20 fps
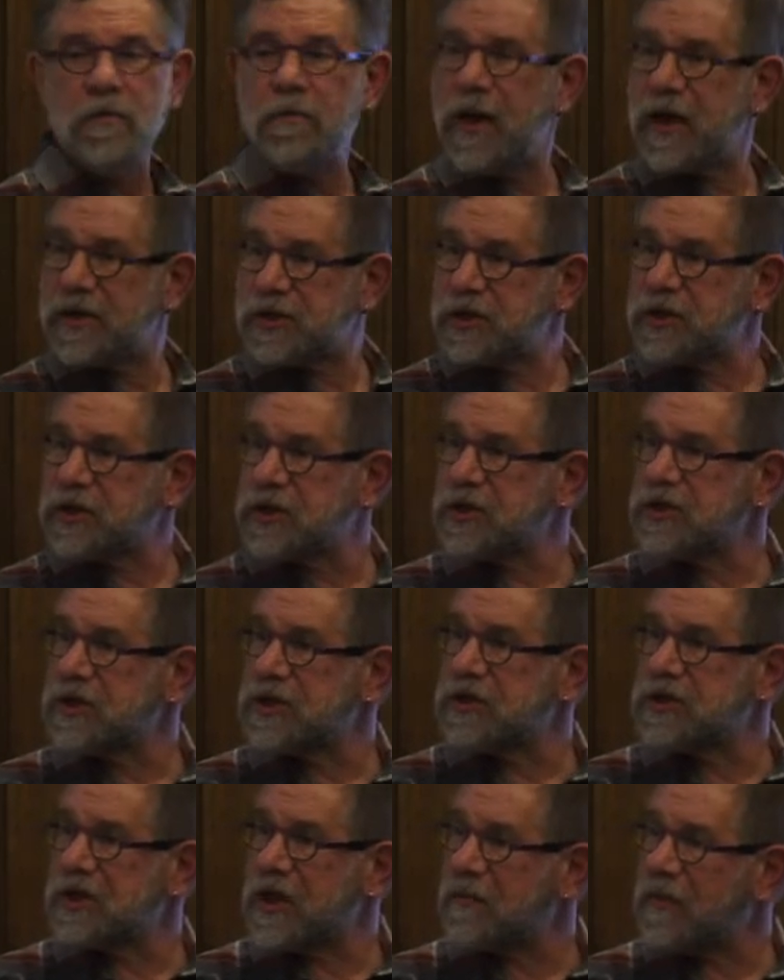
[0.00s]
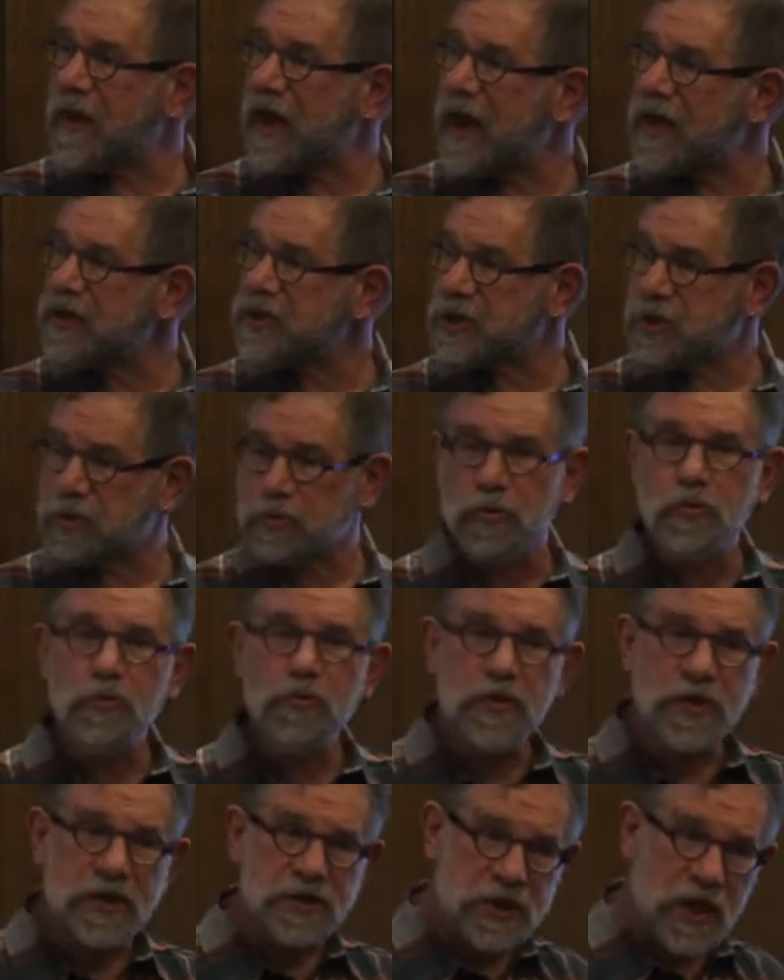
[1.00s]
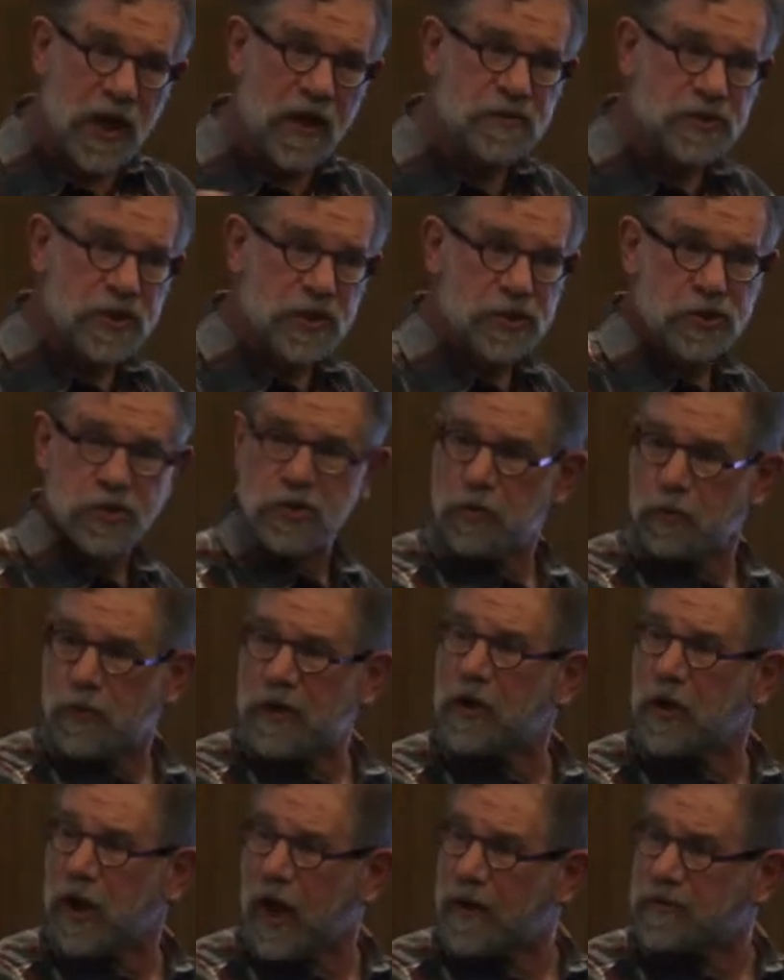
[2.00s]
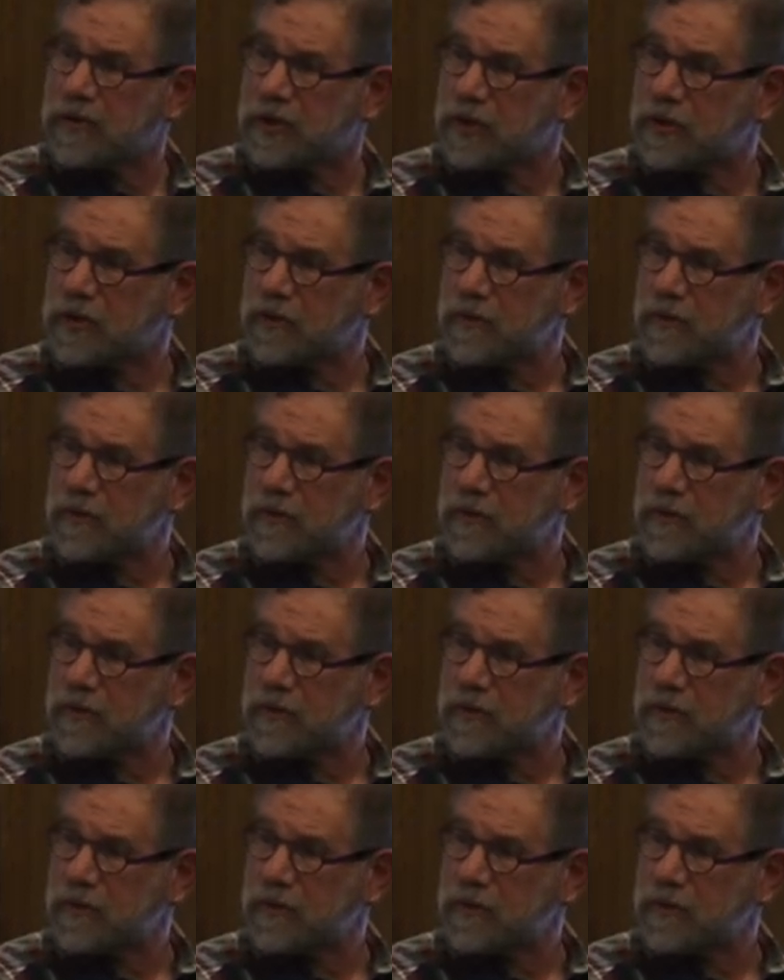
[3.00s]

messages as they pass through this object to the real object.